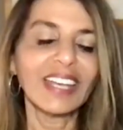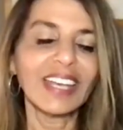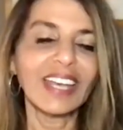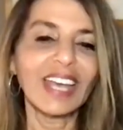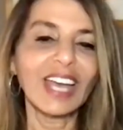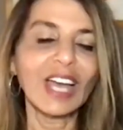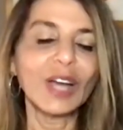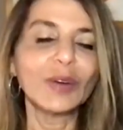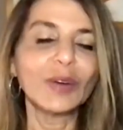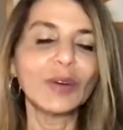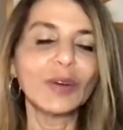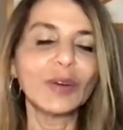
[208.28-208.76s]

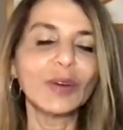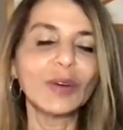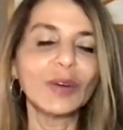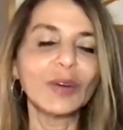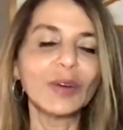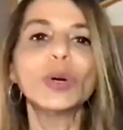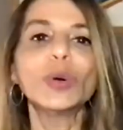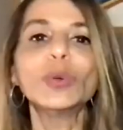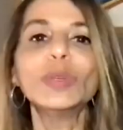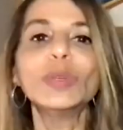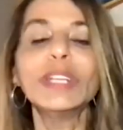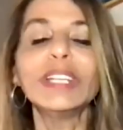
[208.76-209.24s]
our
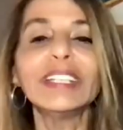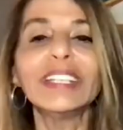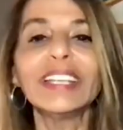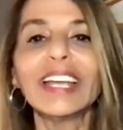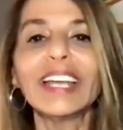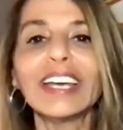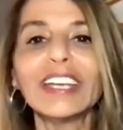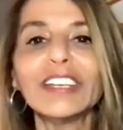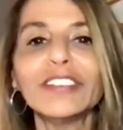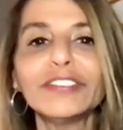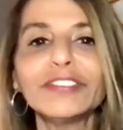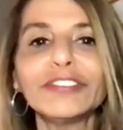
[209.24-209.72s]
goal in
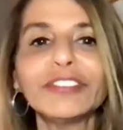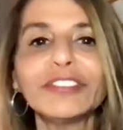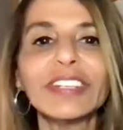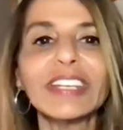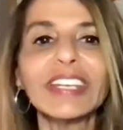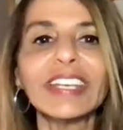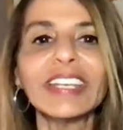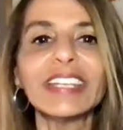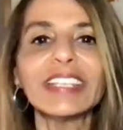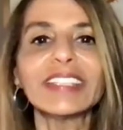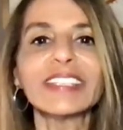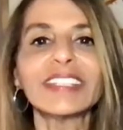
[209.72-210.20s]
life
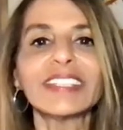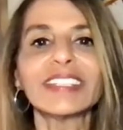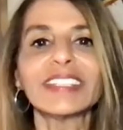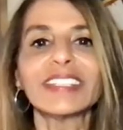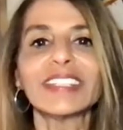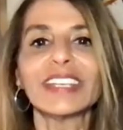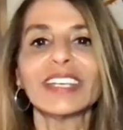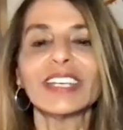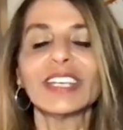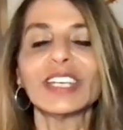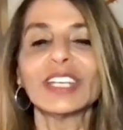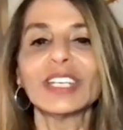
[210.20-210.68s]
is
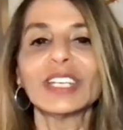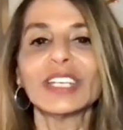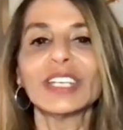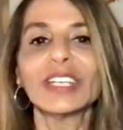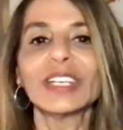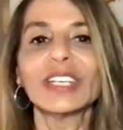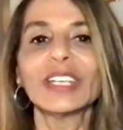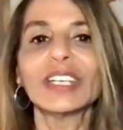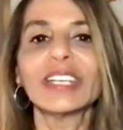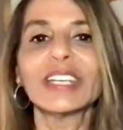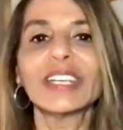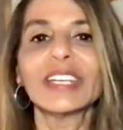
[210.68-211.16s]

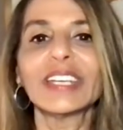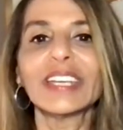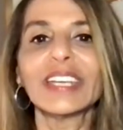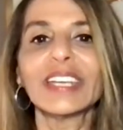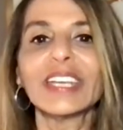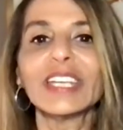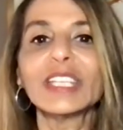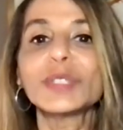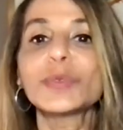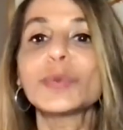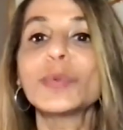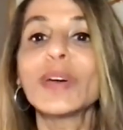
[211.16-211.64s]

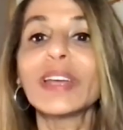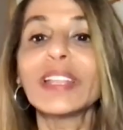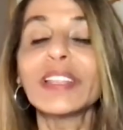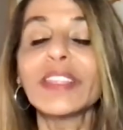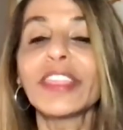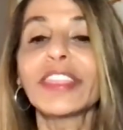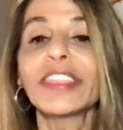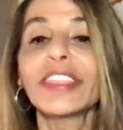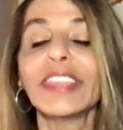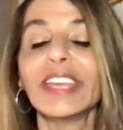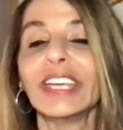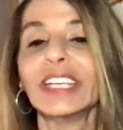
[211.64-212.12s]
one
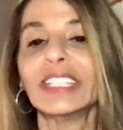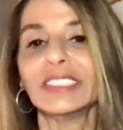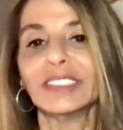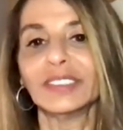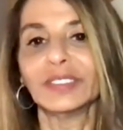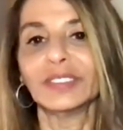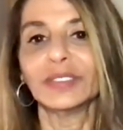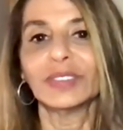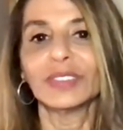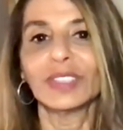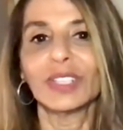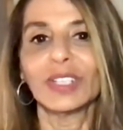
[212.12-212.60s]

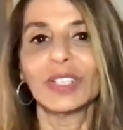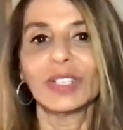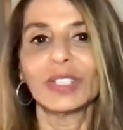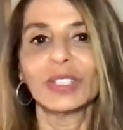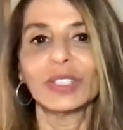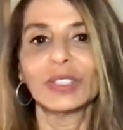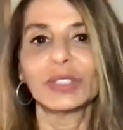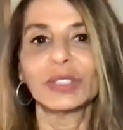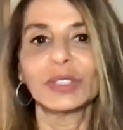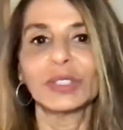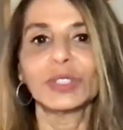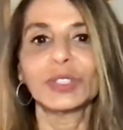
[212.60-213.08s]
thing,
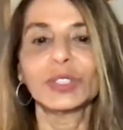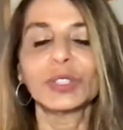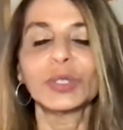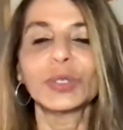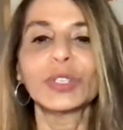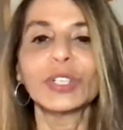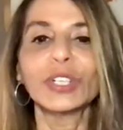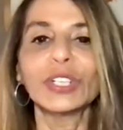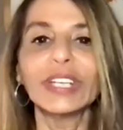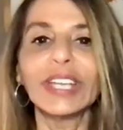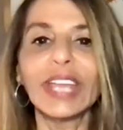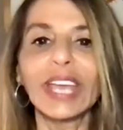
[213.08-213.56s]
to
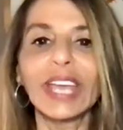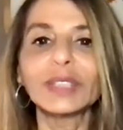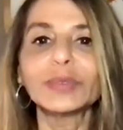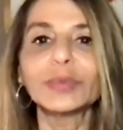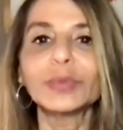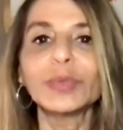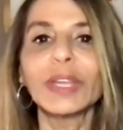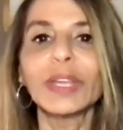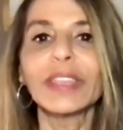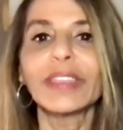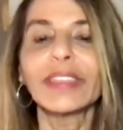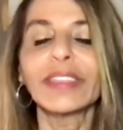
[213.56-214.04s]
connect
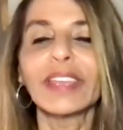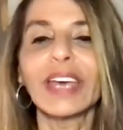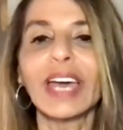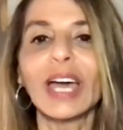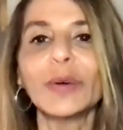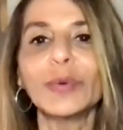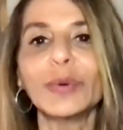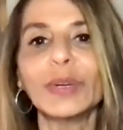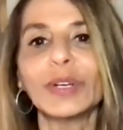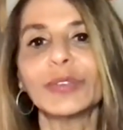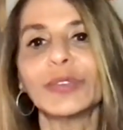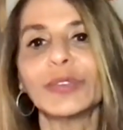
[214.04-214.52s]
with
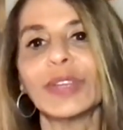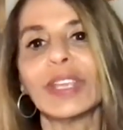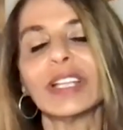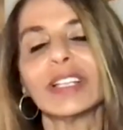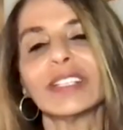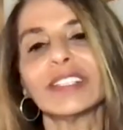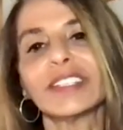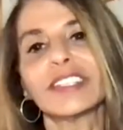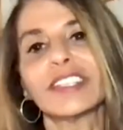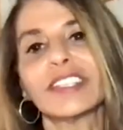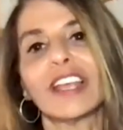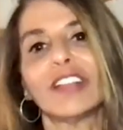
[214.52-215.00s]
our real
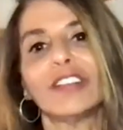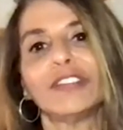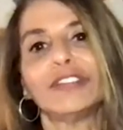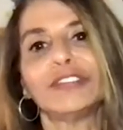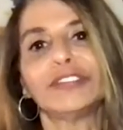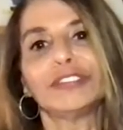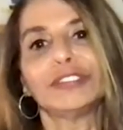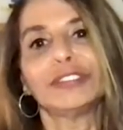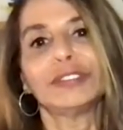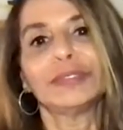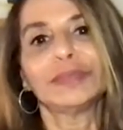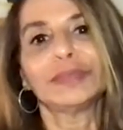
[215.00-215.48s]

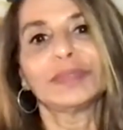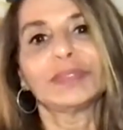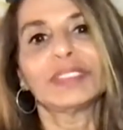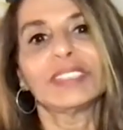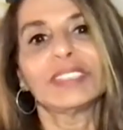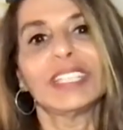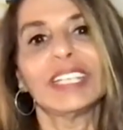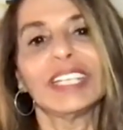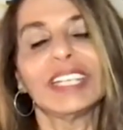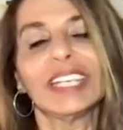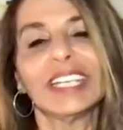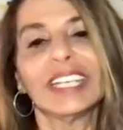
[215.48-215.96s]
self.
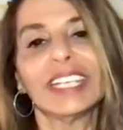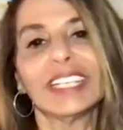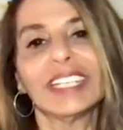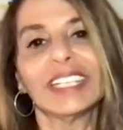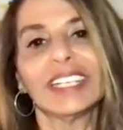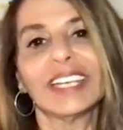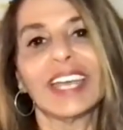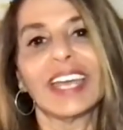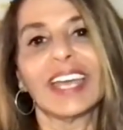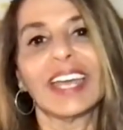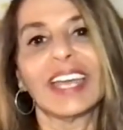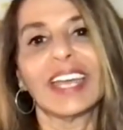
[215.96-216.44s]

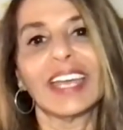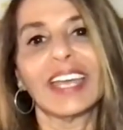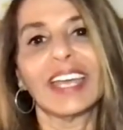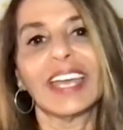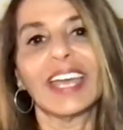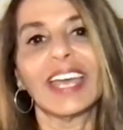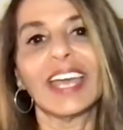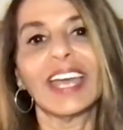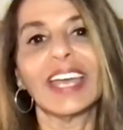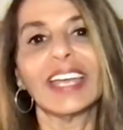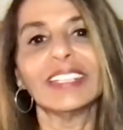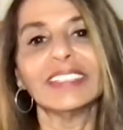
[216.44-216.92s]

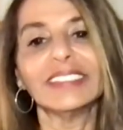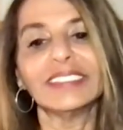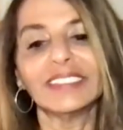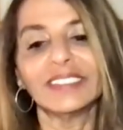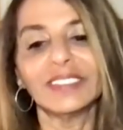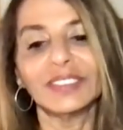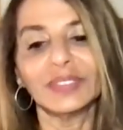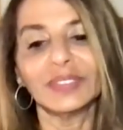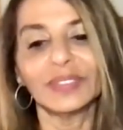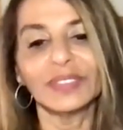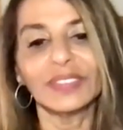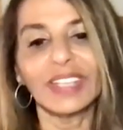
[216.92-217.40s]

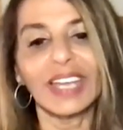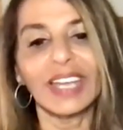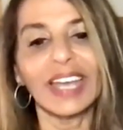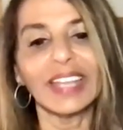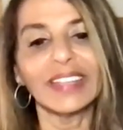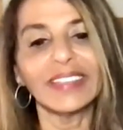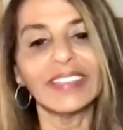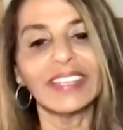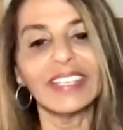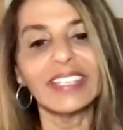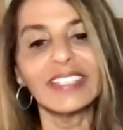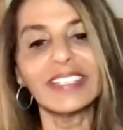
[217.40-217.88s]
And
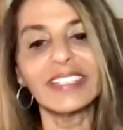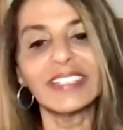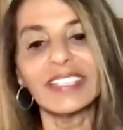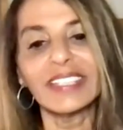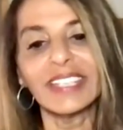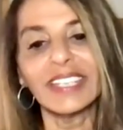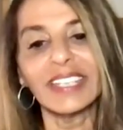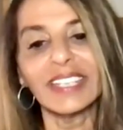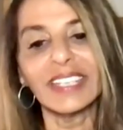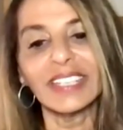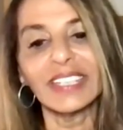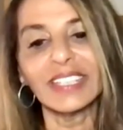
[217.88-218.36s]
this
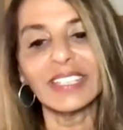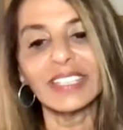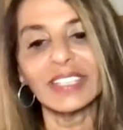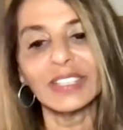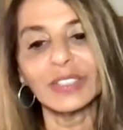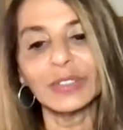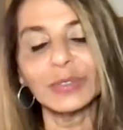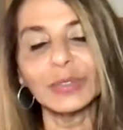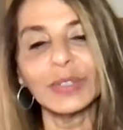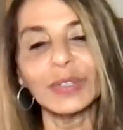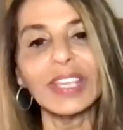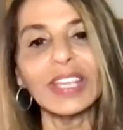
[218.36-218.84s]

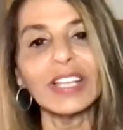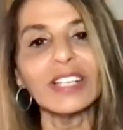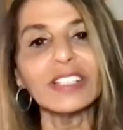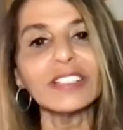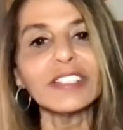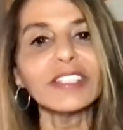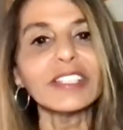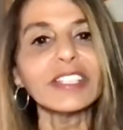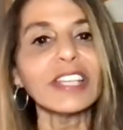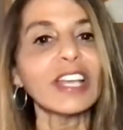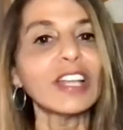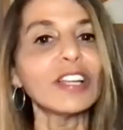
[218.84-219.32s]
real
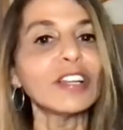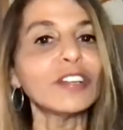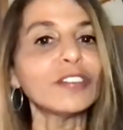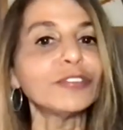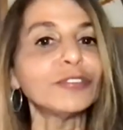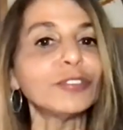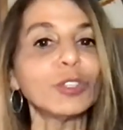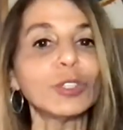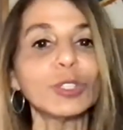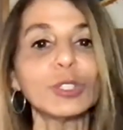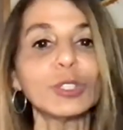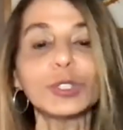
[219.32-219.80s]

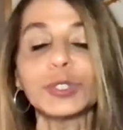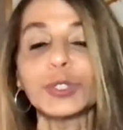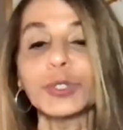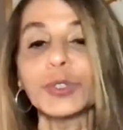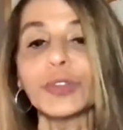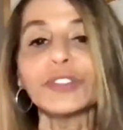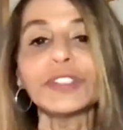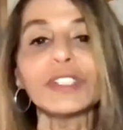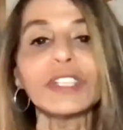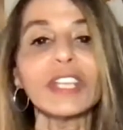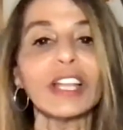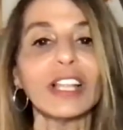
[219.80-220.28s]
self or true
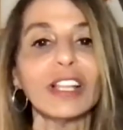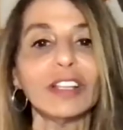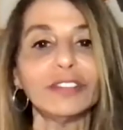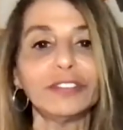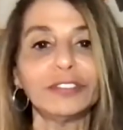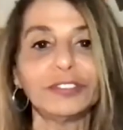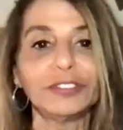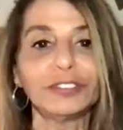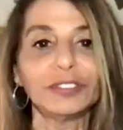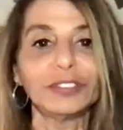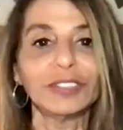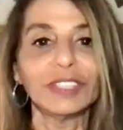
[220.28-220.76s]
self
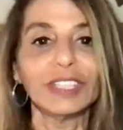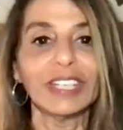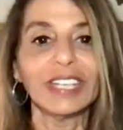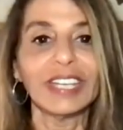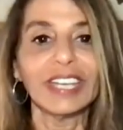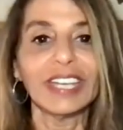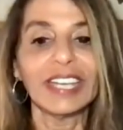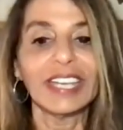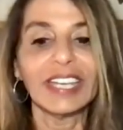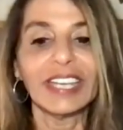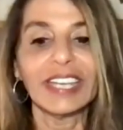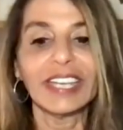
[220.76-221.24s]

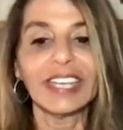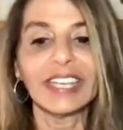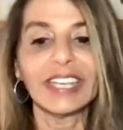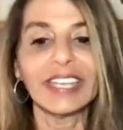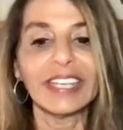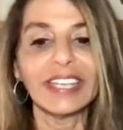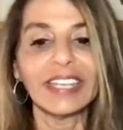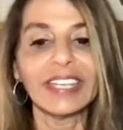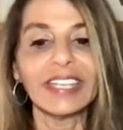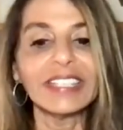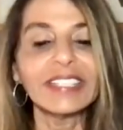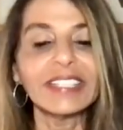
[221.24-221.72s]

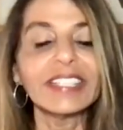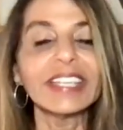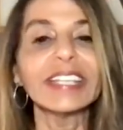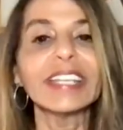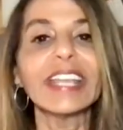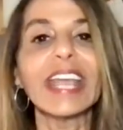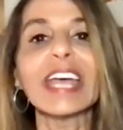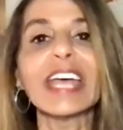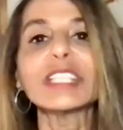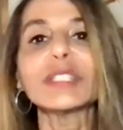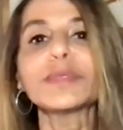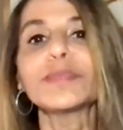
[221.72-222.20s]
is an
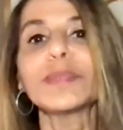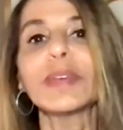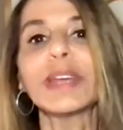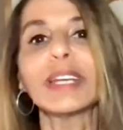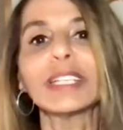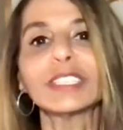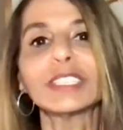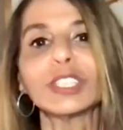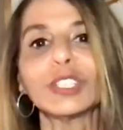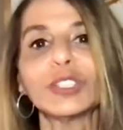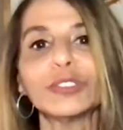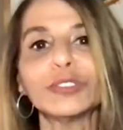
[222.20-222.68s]

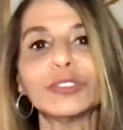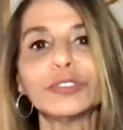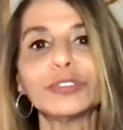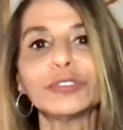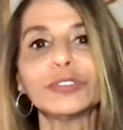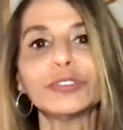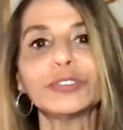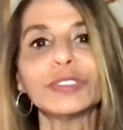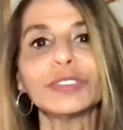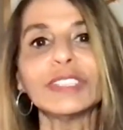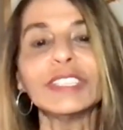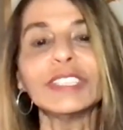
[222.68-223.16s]
aspect
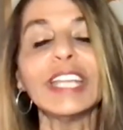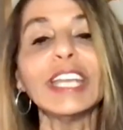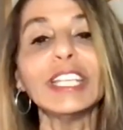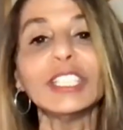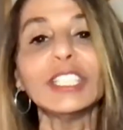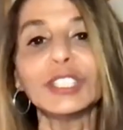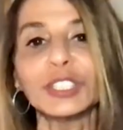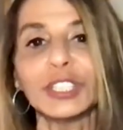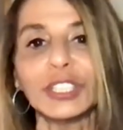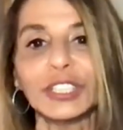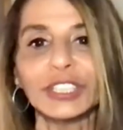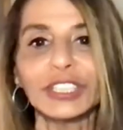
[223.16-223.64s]
of
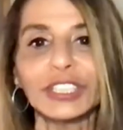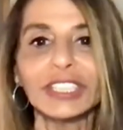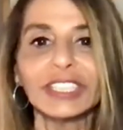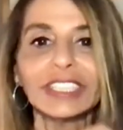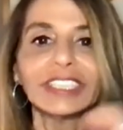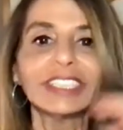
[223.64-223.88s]
nature.